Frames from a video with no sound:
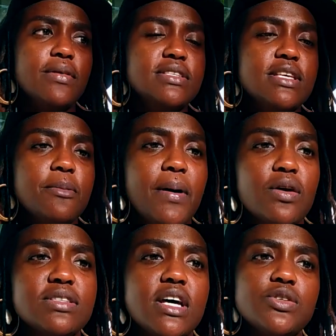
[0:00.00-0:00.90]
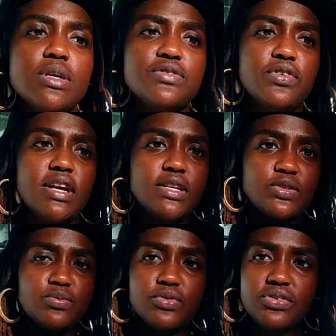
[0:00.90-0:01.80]
They say Palo Santo is for like
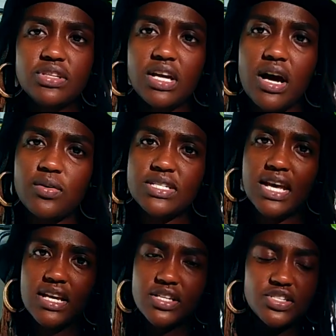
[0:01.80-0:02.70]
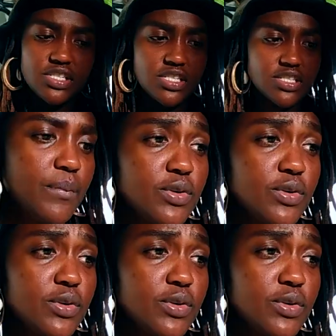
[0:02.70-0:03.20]
smoothing out energies.